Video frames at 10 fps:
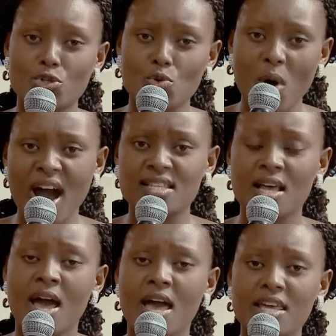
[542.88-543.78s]
to us
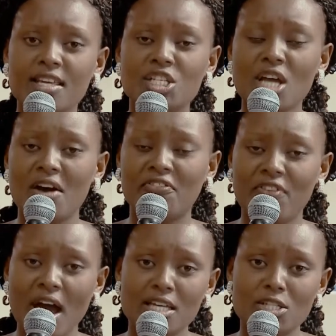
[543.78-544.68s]
he shall
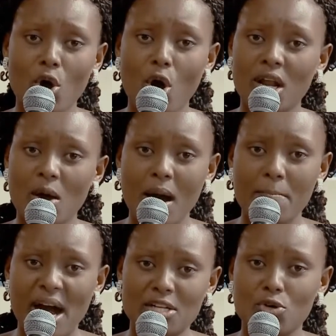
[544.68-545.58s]
fight all our
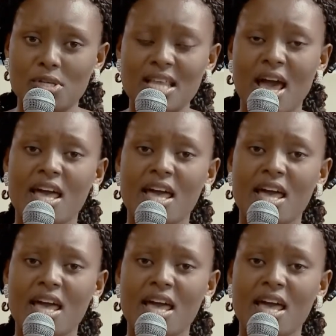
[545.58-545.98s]
battles